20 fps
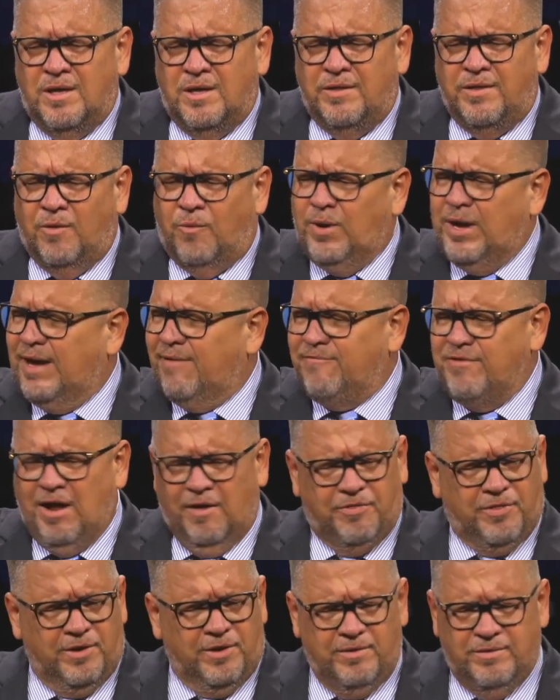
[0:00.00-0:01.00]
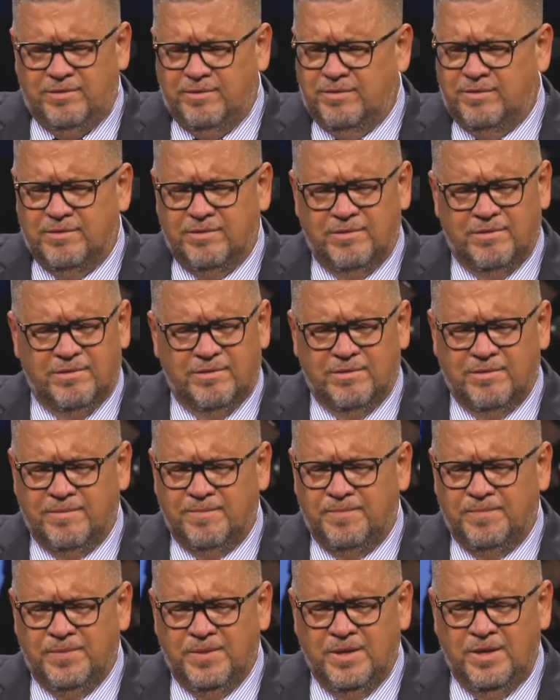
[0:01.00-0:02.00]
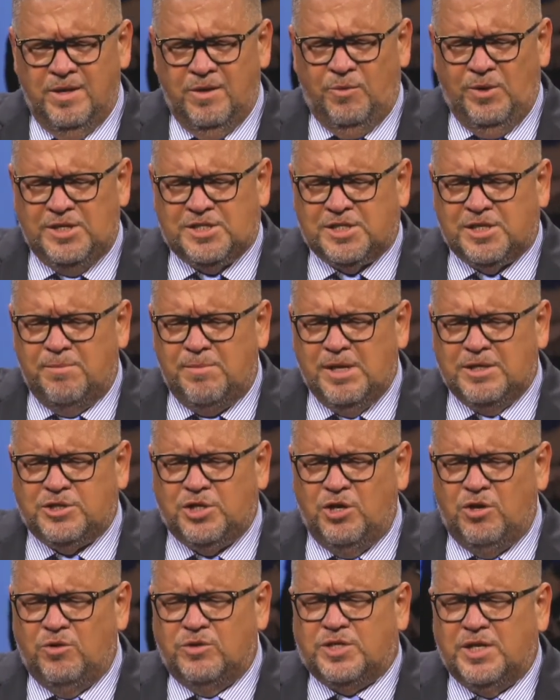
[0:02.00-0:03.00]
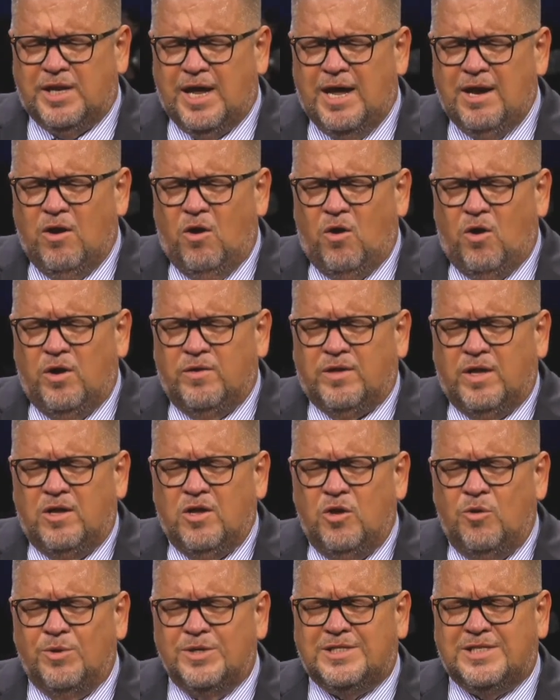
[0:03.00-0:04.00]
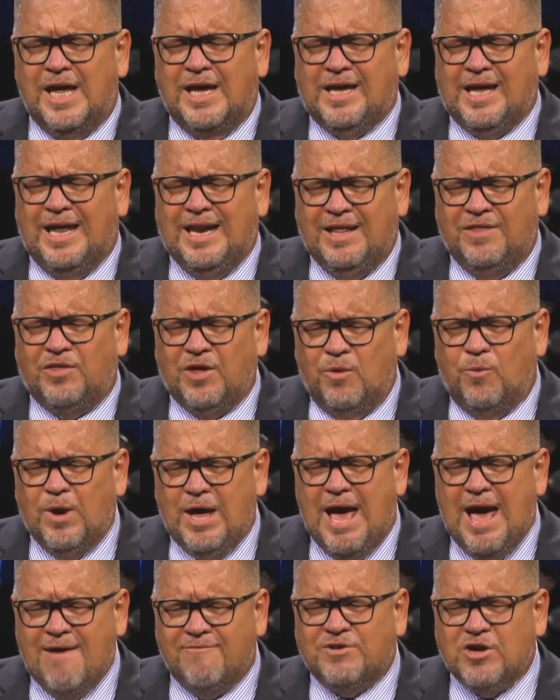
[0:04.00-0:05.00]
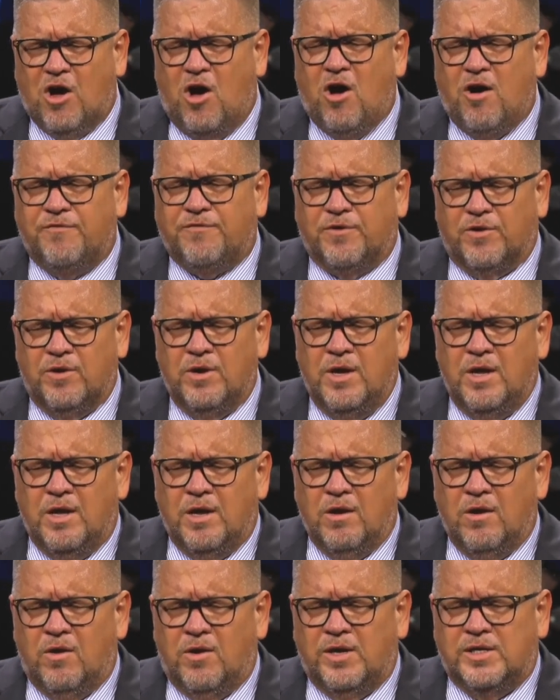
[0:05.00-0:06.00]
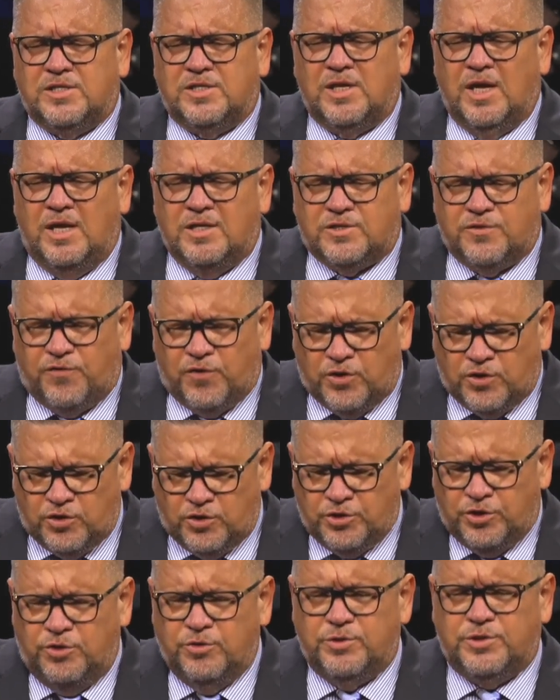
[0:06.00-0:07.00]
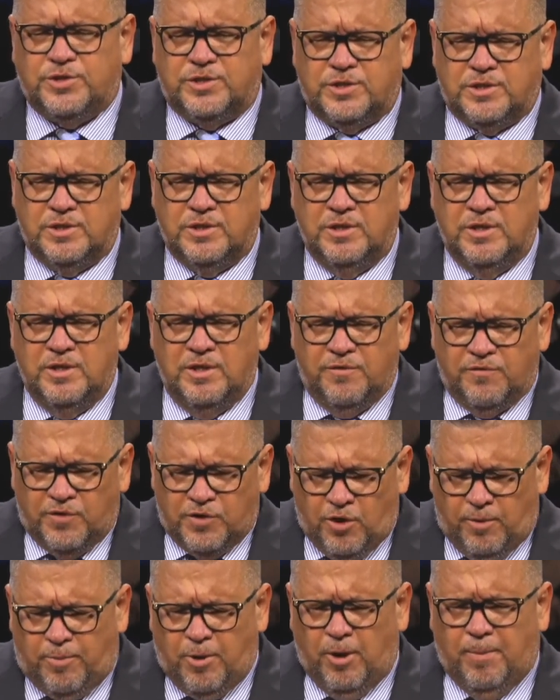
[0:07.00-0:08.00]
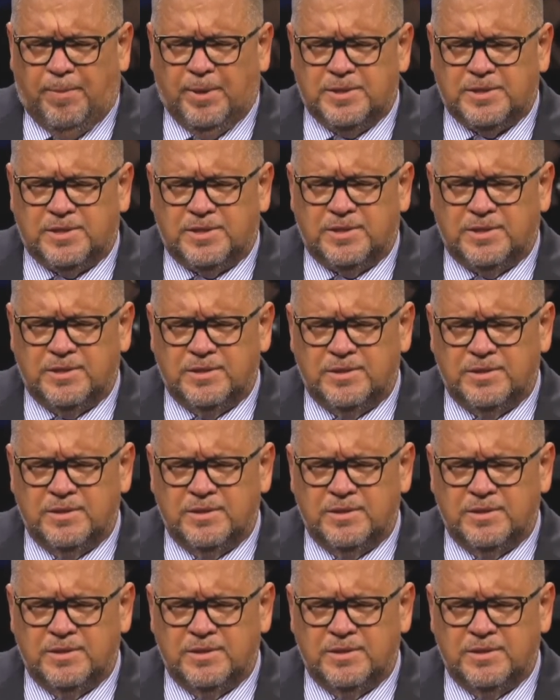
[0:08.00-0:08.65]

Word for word: that we have nothing. We submit to you today, Lord, that you would take anything we have to offer. Lord, it's, it's for your use, for your purpose.